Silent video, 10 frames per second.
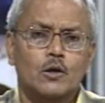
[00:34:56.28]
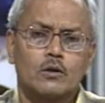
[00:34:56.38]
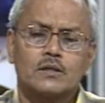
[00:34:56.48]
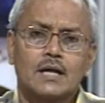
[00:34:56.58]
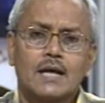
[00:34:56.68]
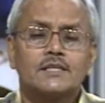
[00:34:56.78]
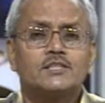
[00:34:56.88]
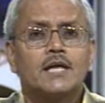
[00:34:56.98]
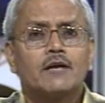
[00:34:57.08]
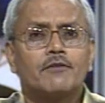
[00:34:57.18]

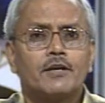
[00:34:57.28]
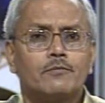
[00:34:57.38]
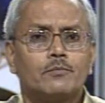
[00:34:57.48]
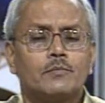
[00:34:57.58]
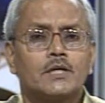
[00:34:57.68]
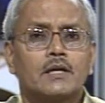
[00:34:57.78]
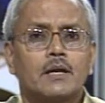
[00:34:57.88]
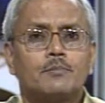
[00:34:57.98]
Gandhiji had very little